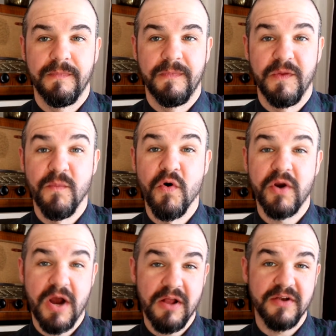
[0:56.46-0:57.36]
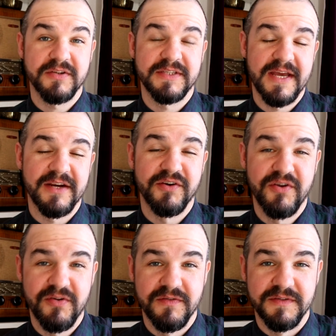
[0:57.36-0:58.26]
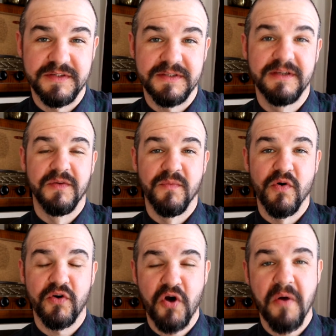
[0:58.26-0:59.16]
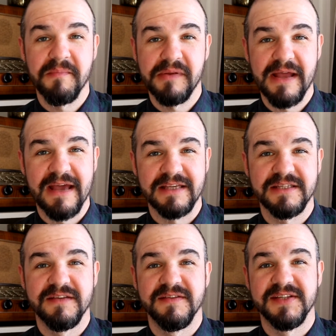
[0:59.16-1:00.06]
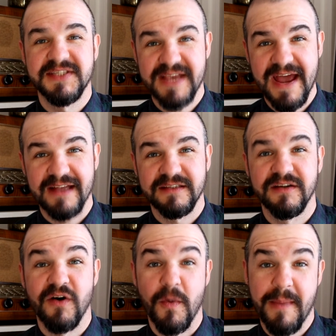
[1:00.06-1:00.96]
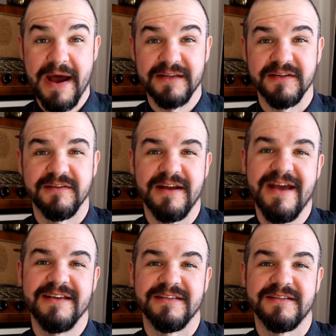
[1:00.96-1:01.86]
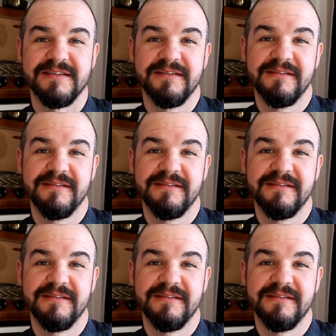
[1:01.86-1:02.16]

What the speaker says: The more colours that are used, the more complex the set or pattern is.